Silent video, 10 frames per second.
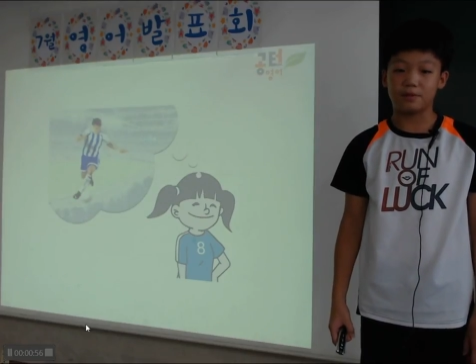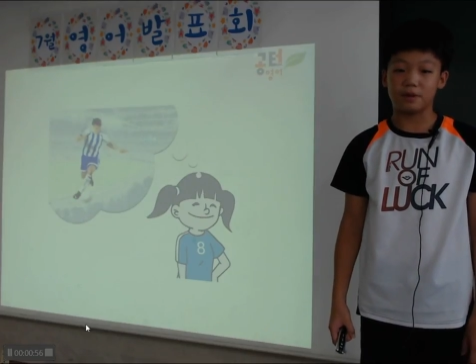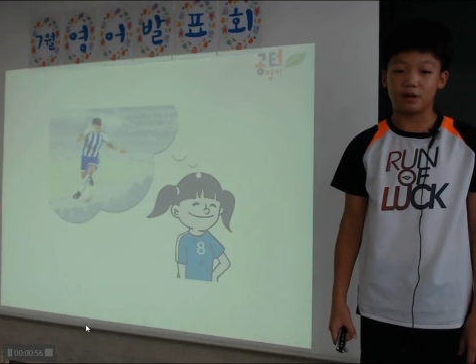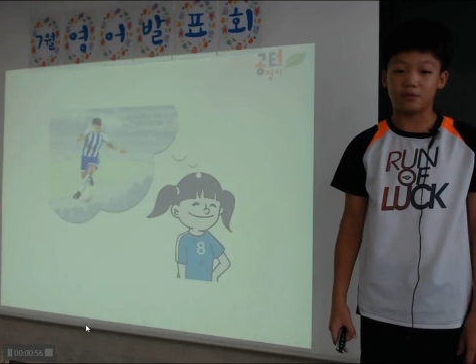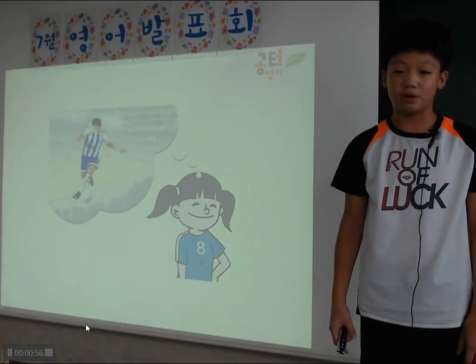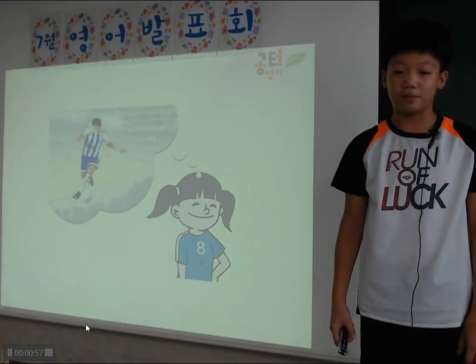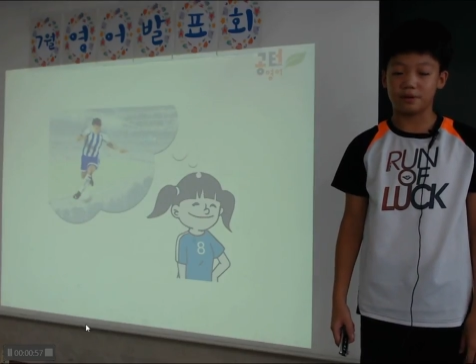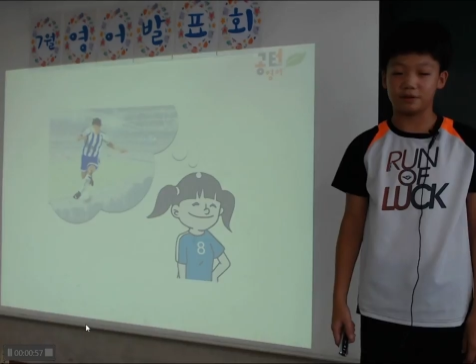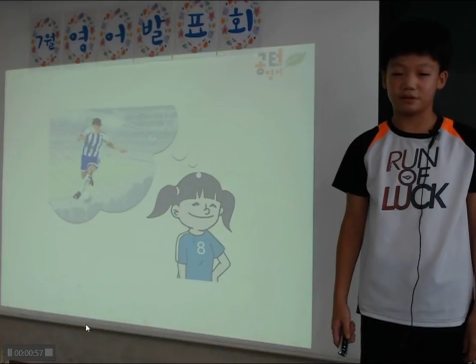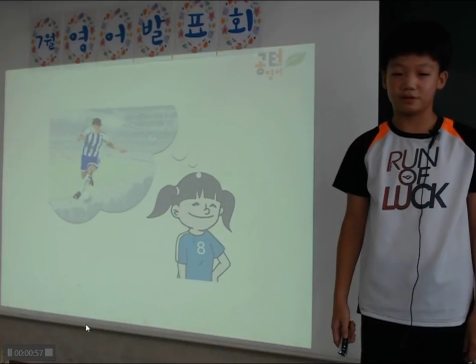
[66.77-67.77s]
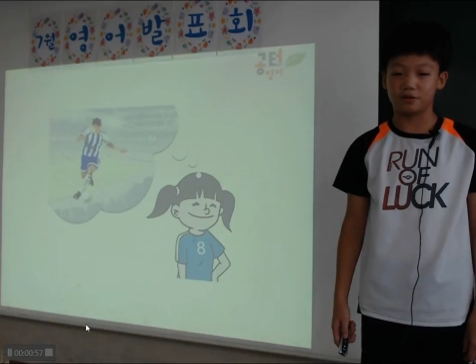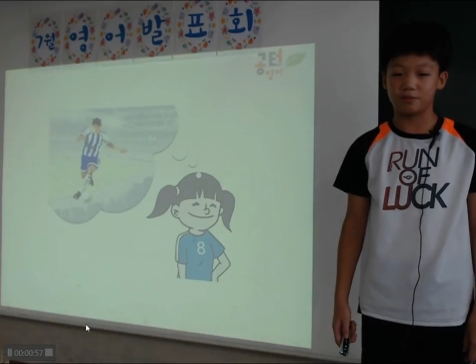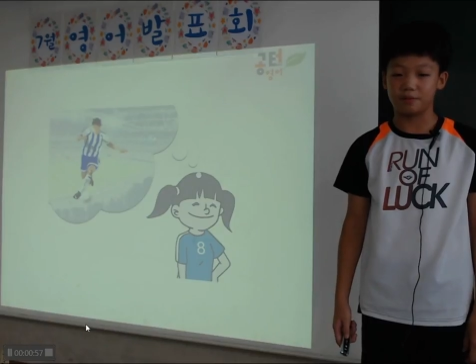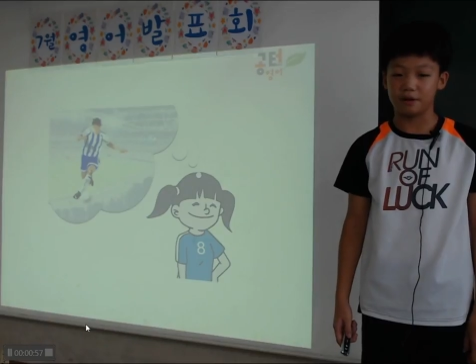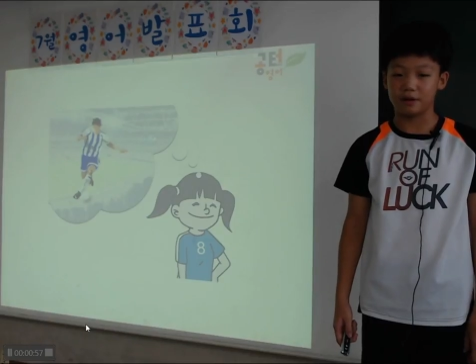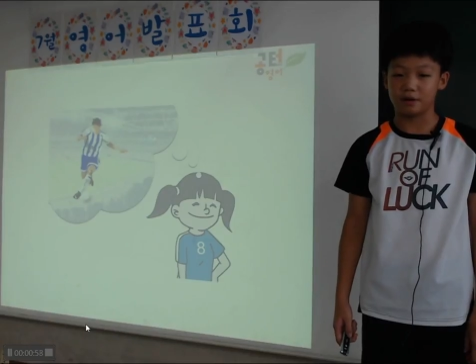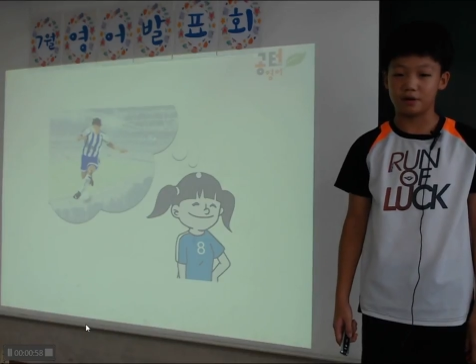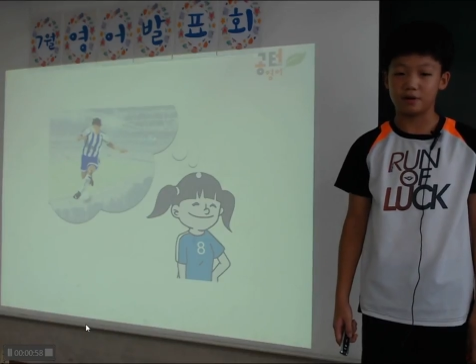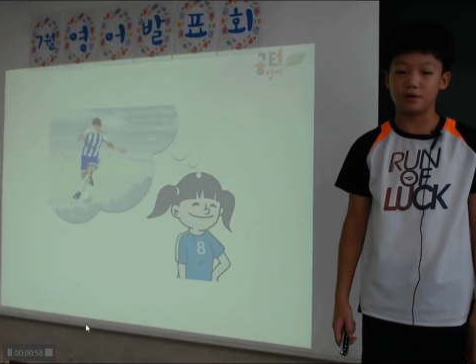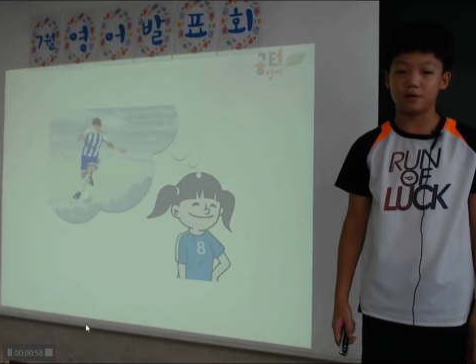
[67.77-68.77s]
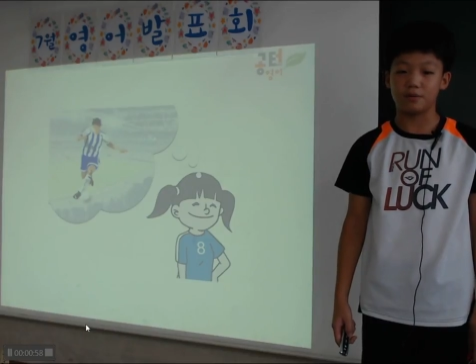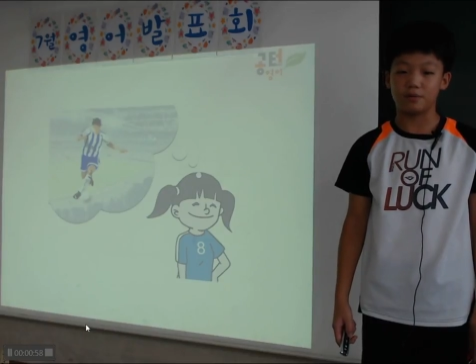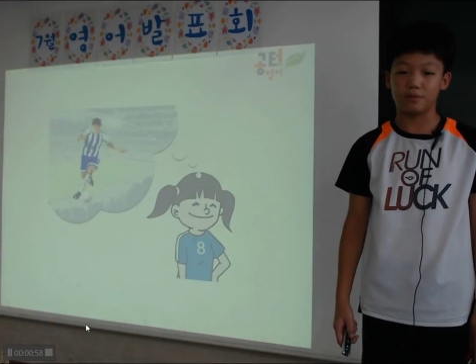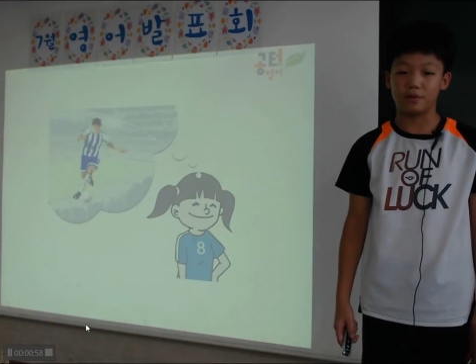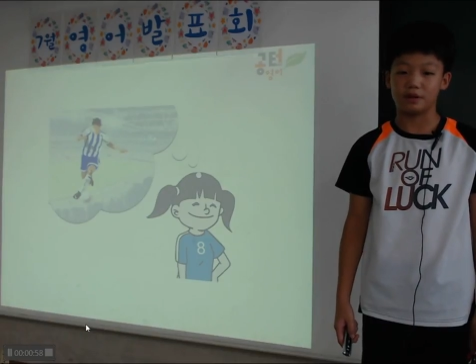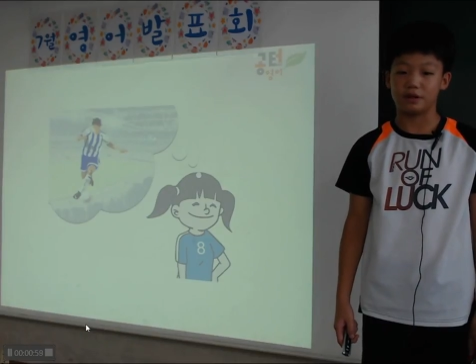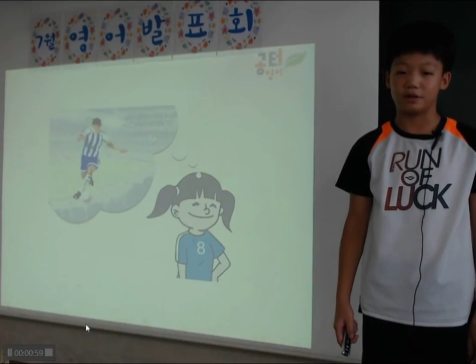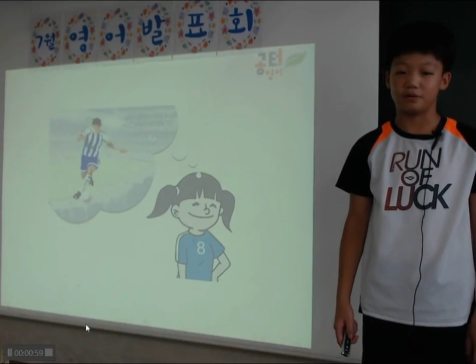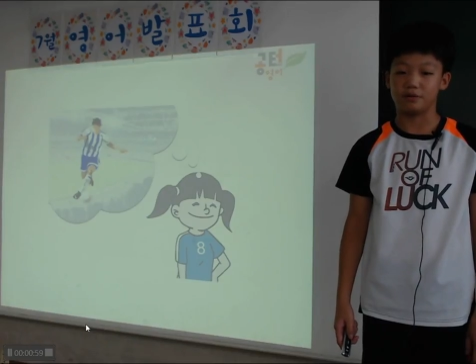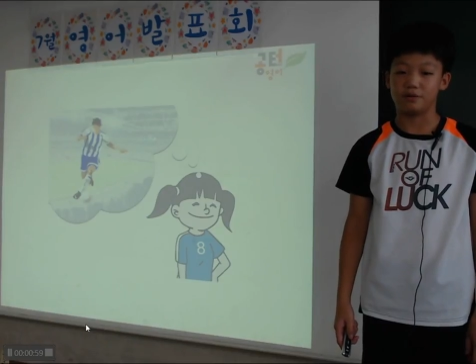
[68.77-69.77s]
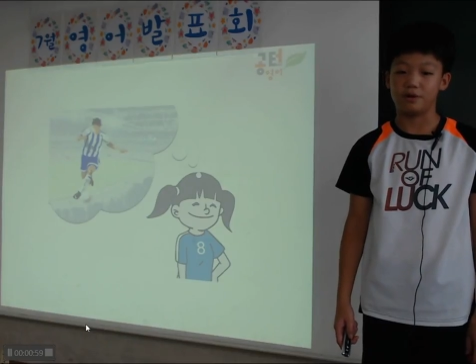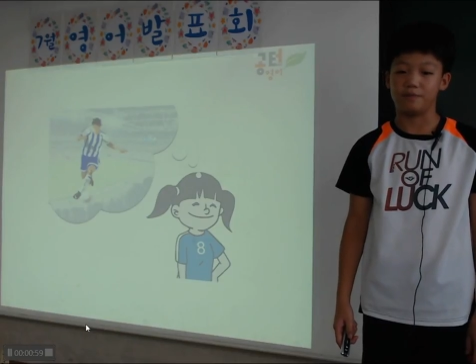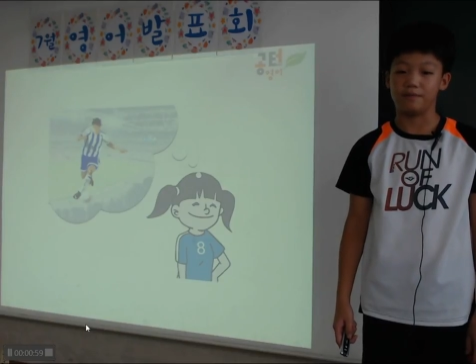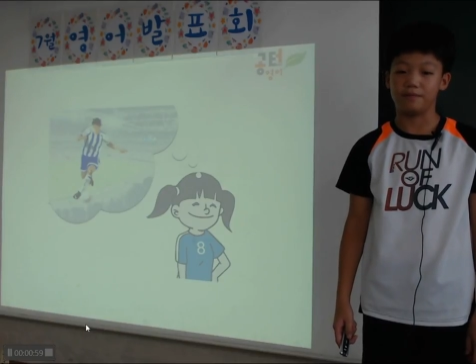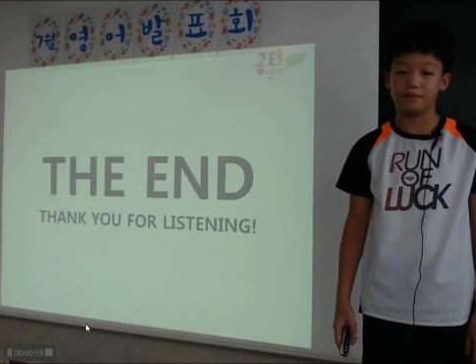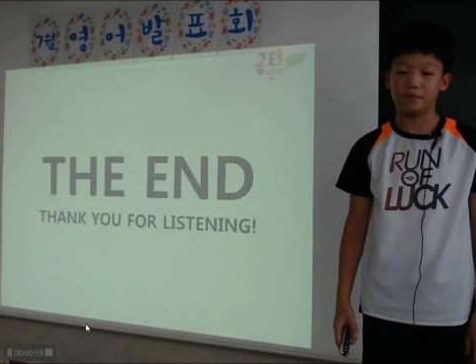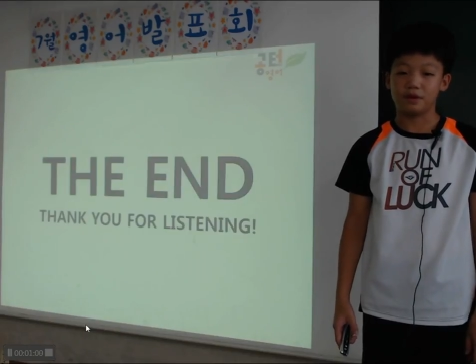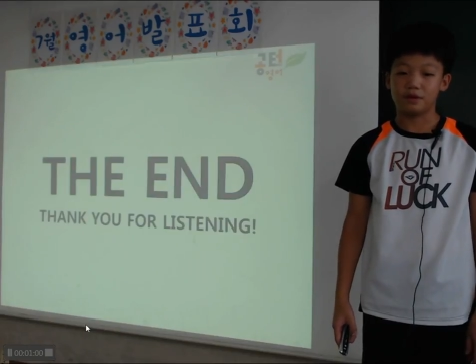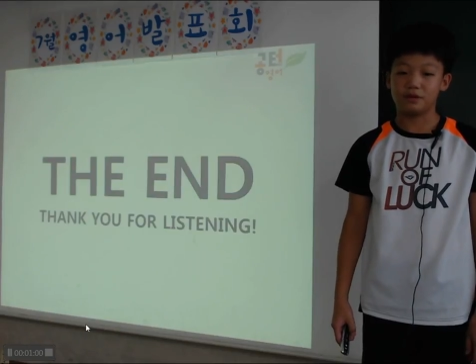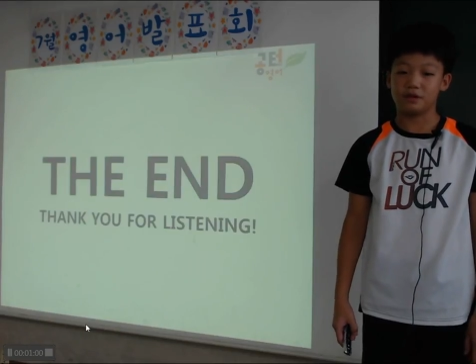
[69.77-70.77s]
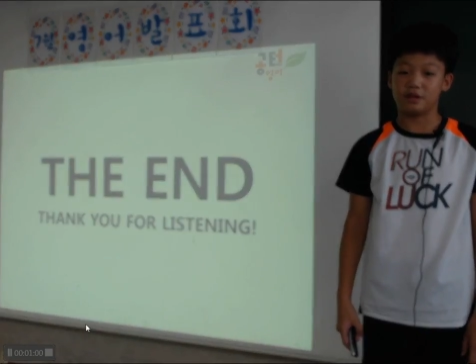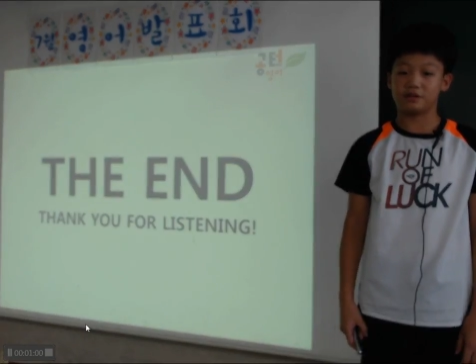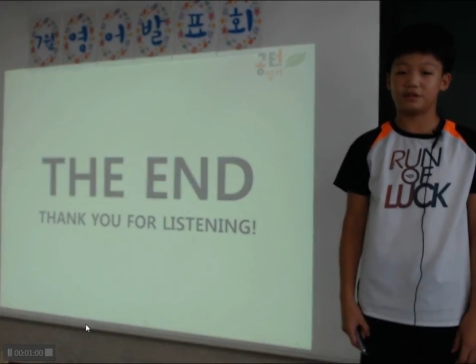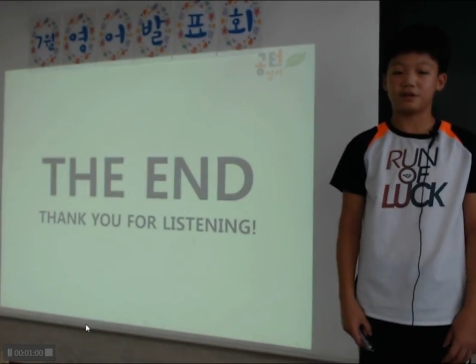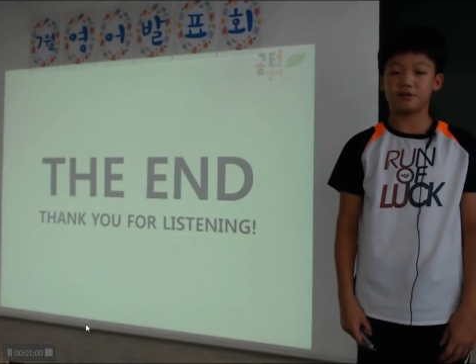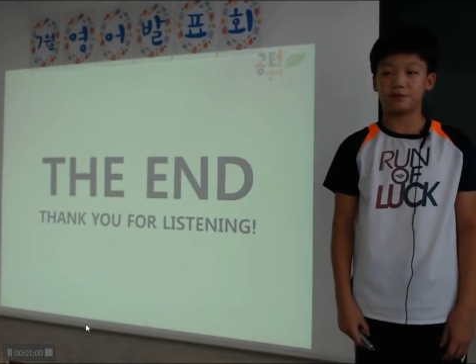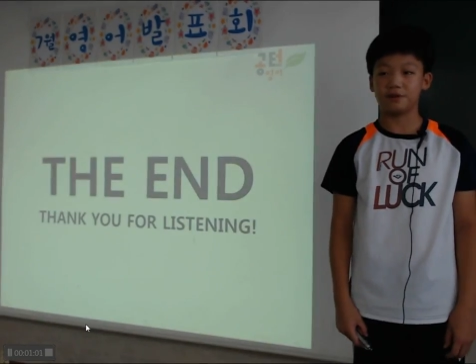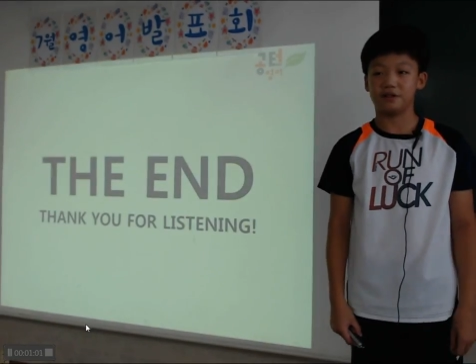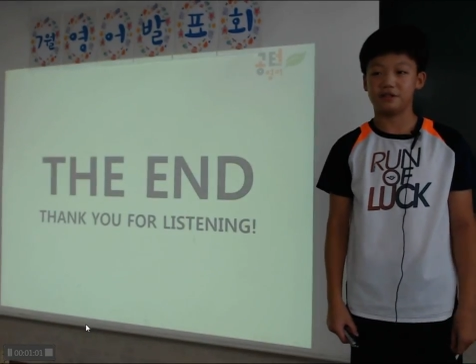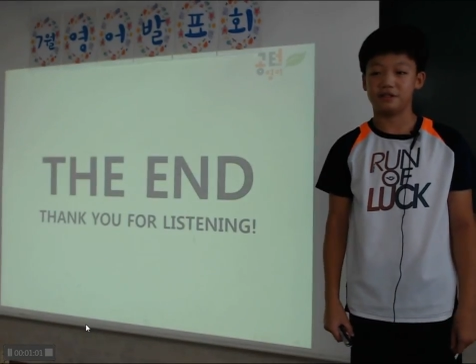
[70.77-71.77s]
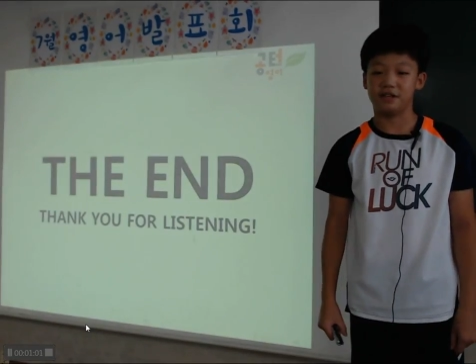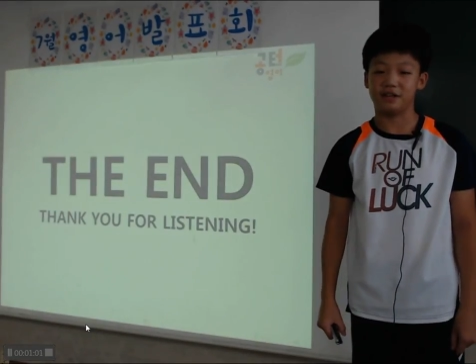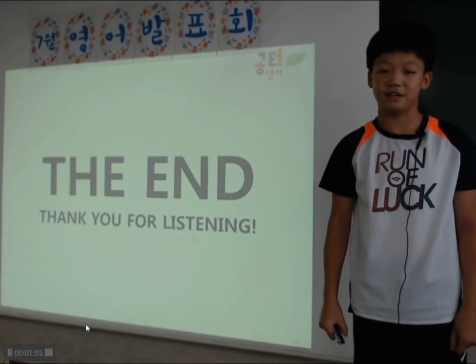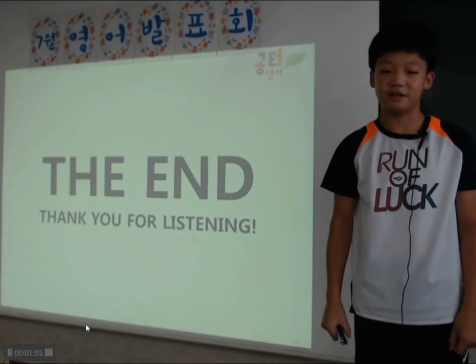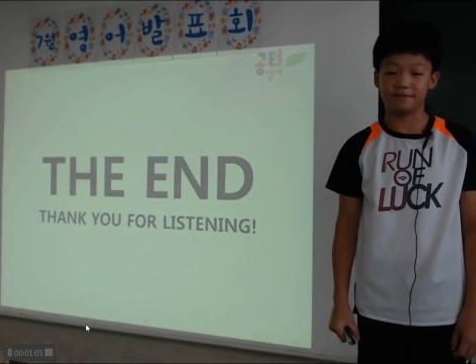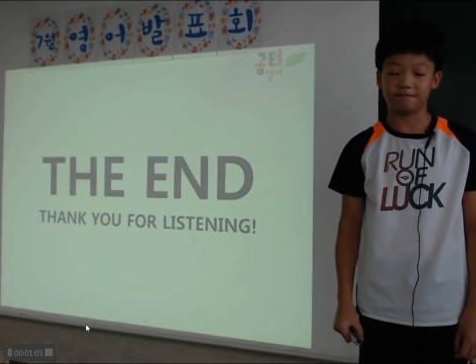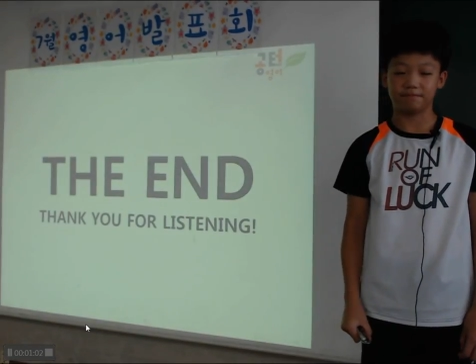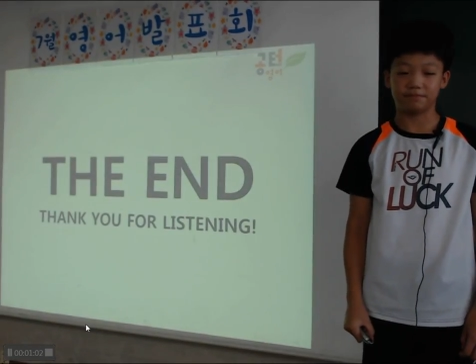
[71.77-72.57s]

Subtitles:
Maybe I will be a soccer player when I grow up. The end. Thank you for listening.